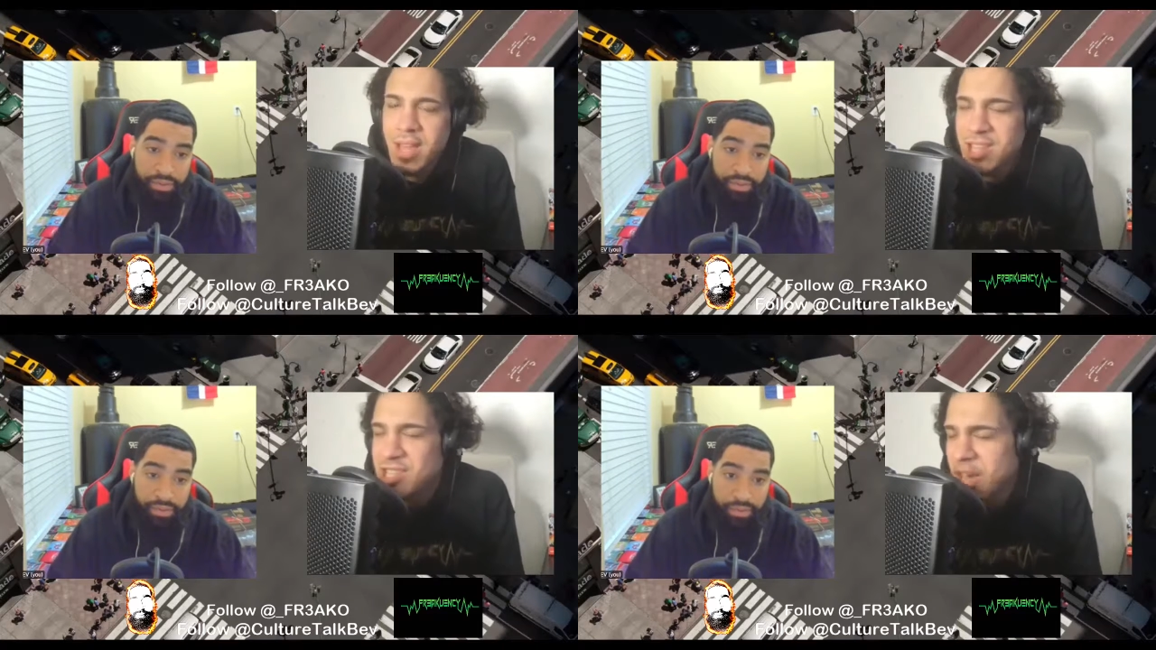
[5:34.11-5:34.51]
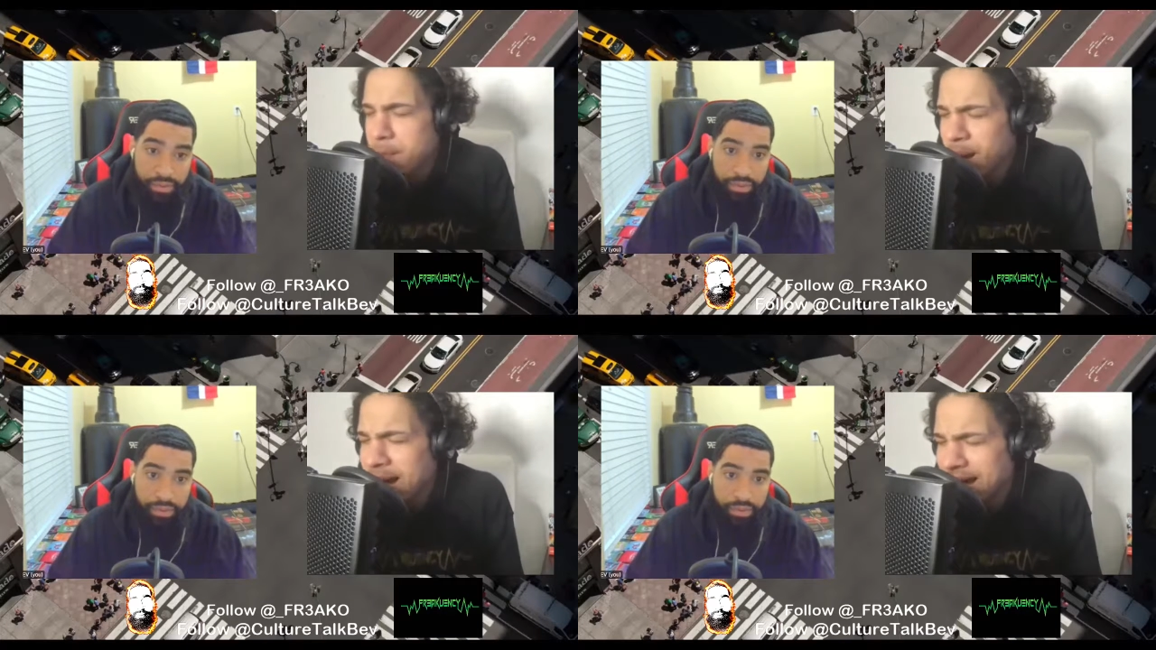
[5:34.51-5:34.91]
Speaker 1: Jay
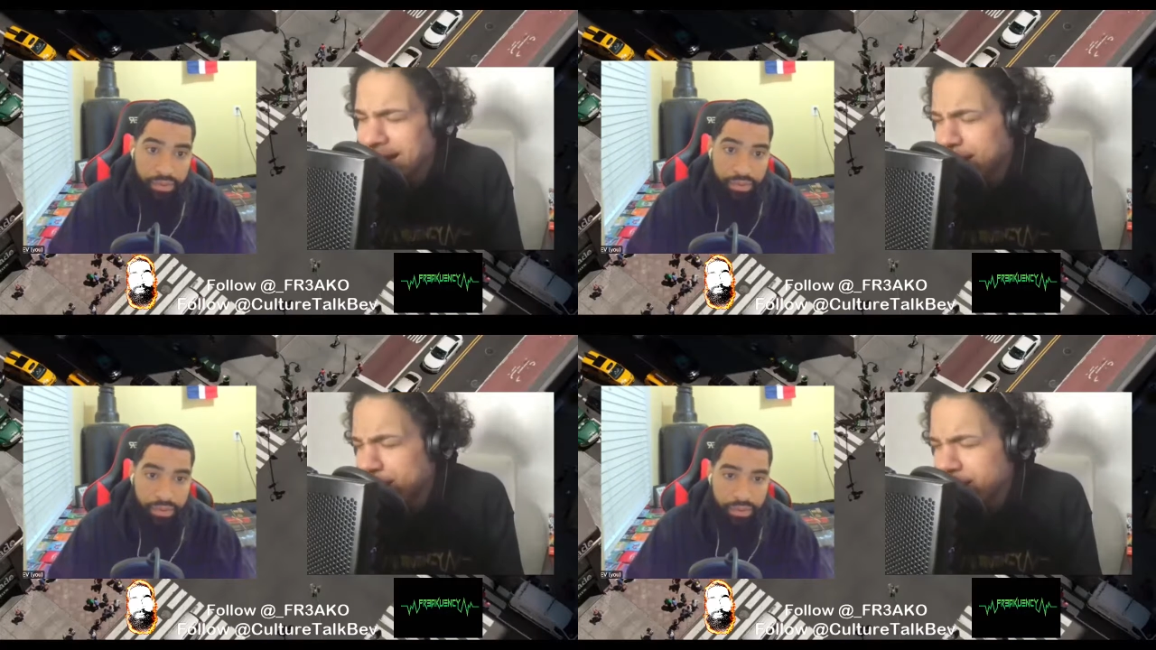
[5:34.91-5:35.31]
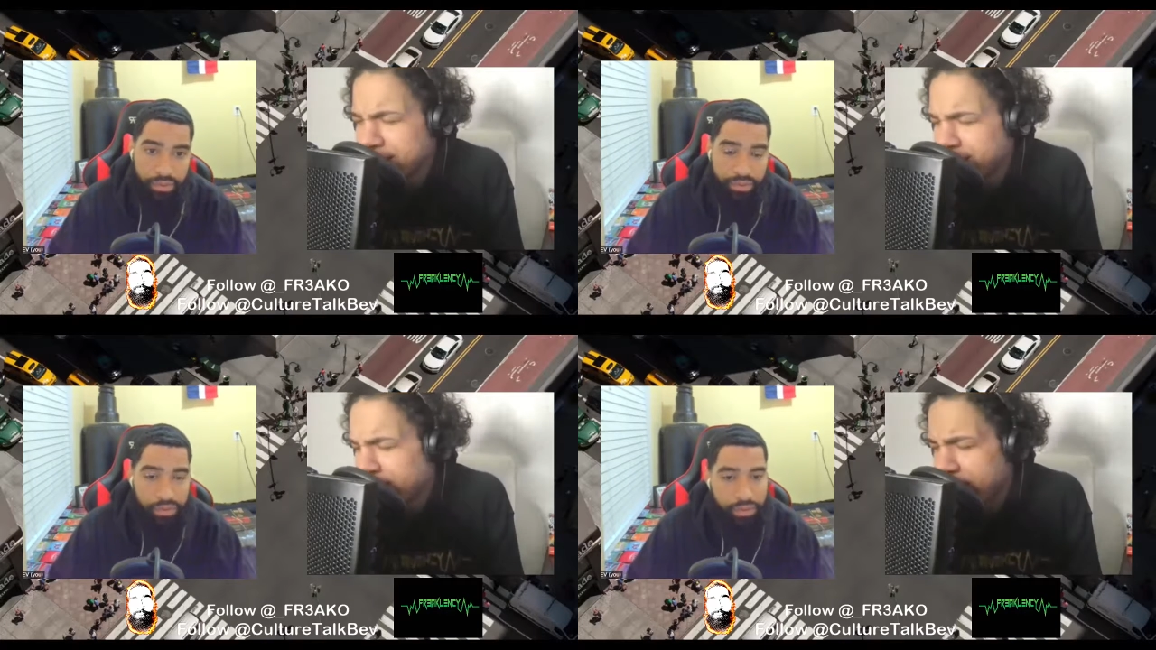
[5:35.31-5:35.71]
Black literally
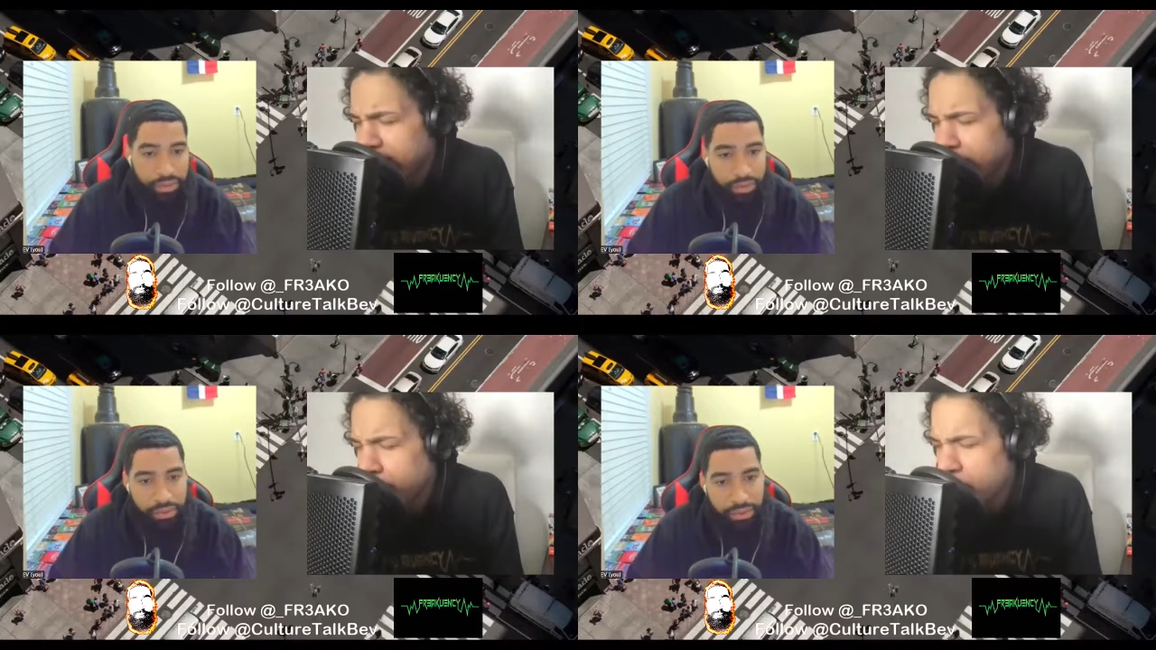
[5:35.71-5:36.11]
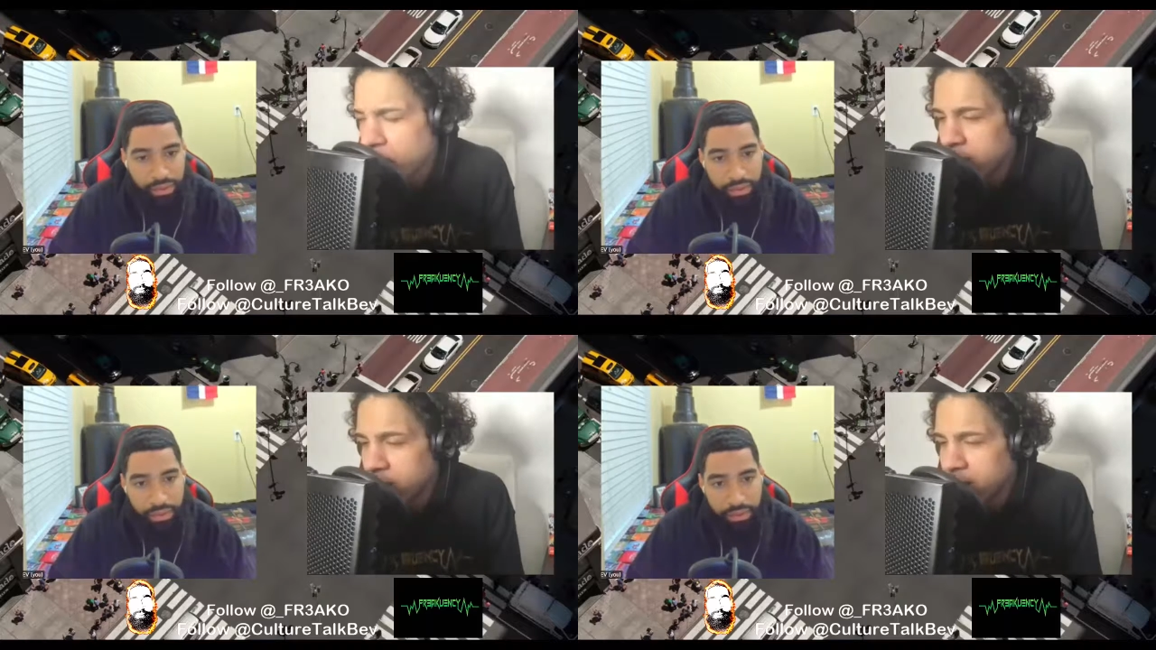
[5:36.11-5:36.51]
said, and I quote,
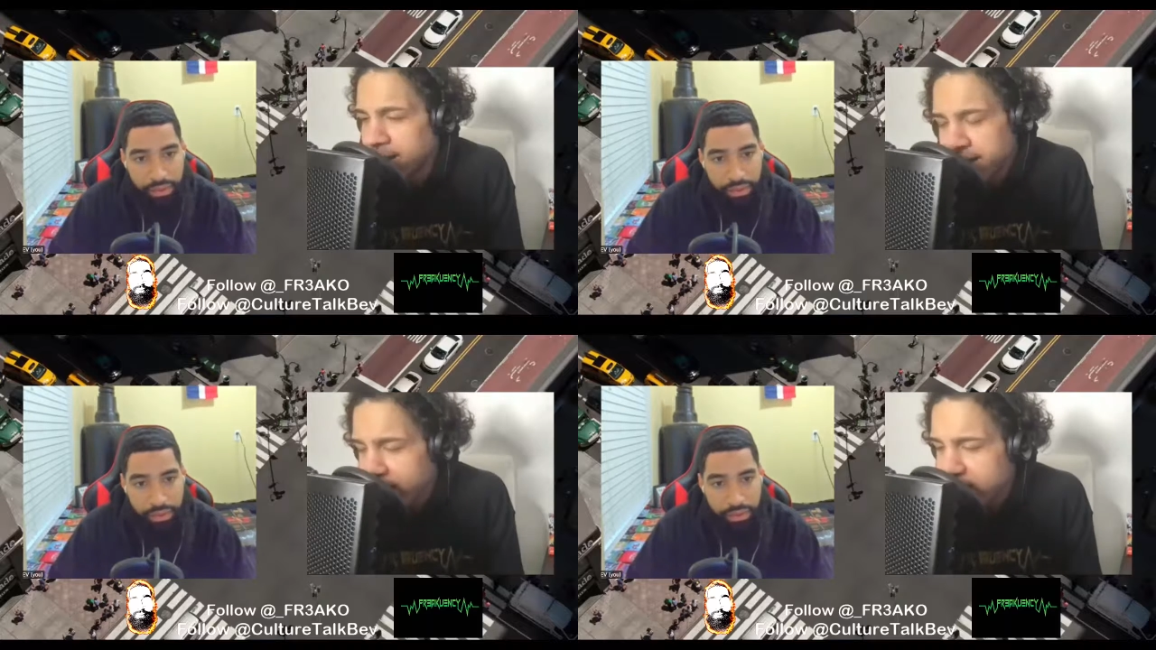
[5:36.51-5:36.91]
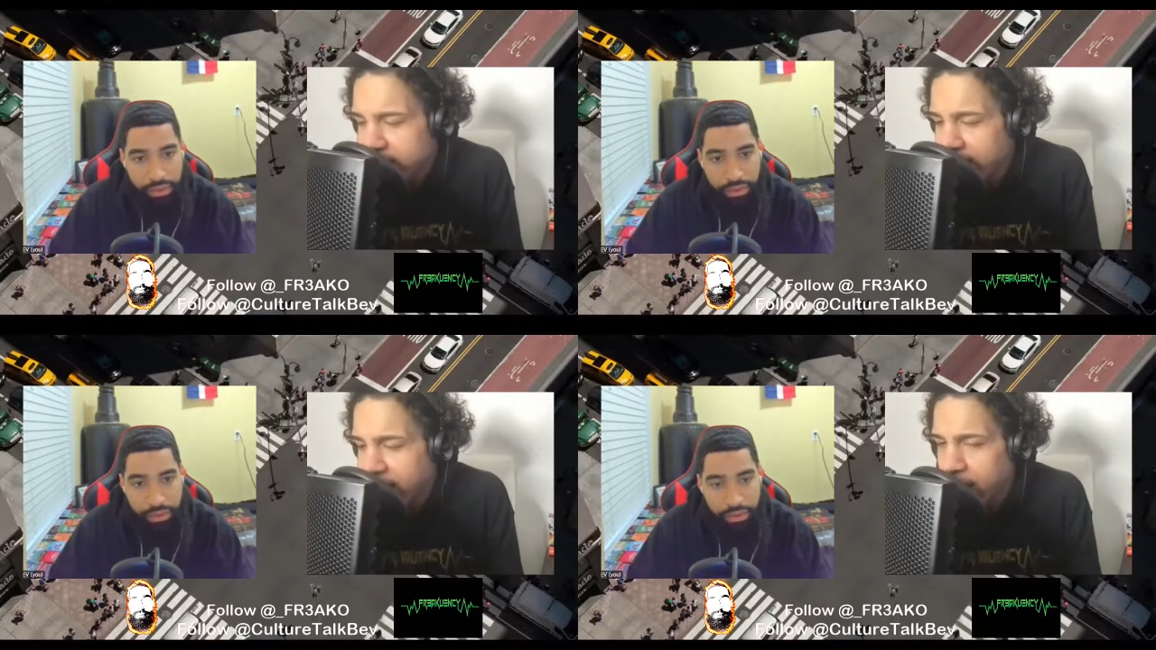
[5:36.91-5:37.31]
Geechi said
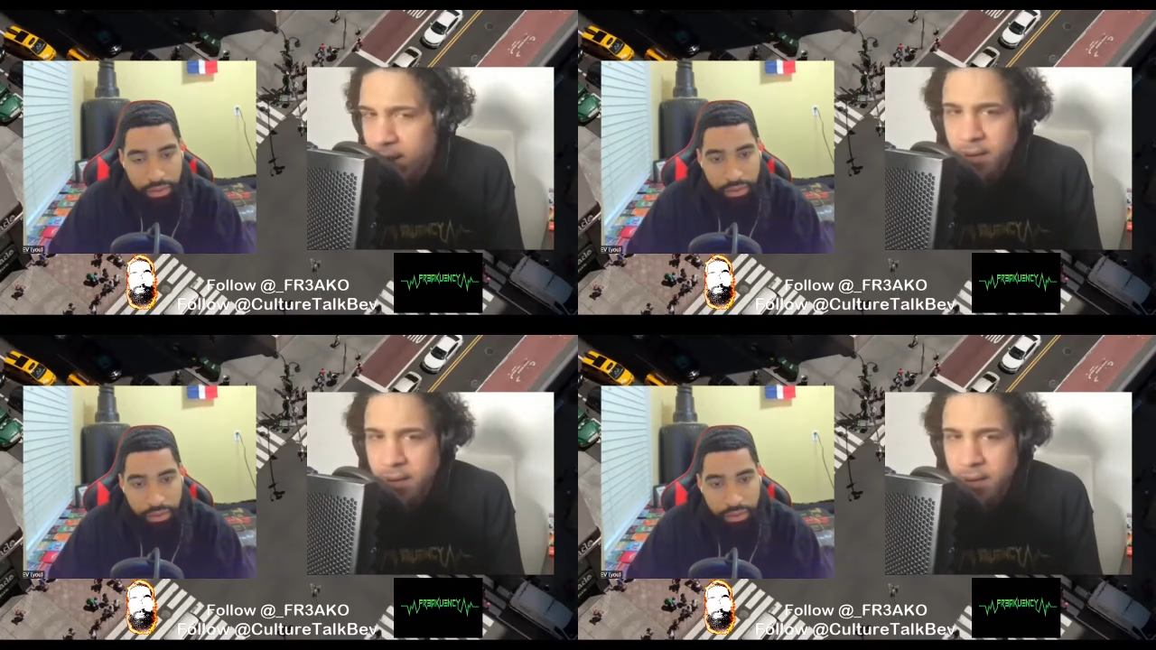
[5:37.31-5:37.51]
that.